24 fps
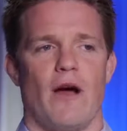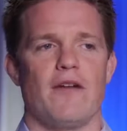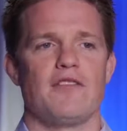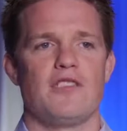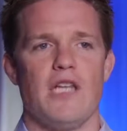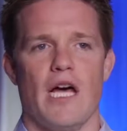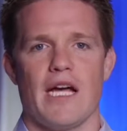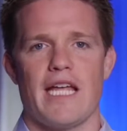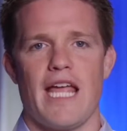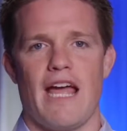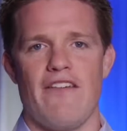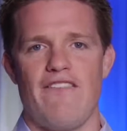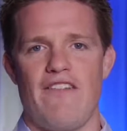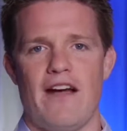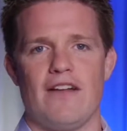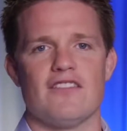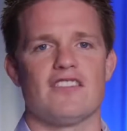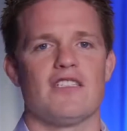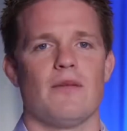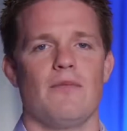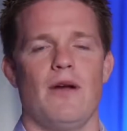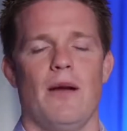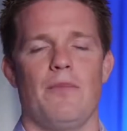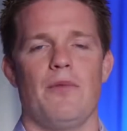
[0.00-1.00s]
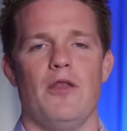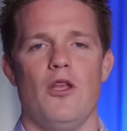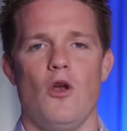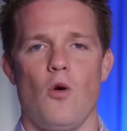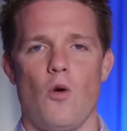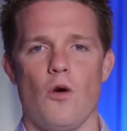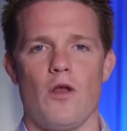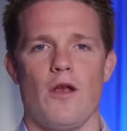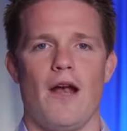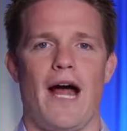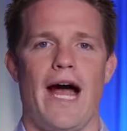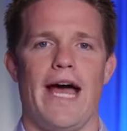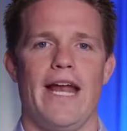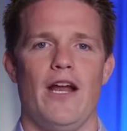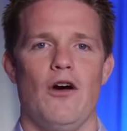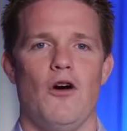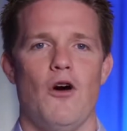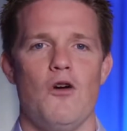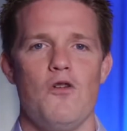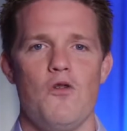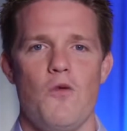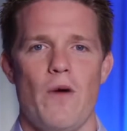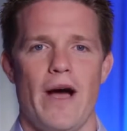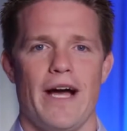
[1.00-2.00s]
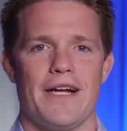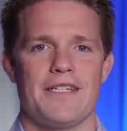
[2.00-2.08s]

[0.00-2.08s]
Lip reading: so I was lucky, I found someone up in northern Idaho who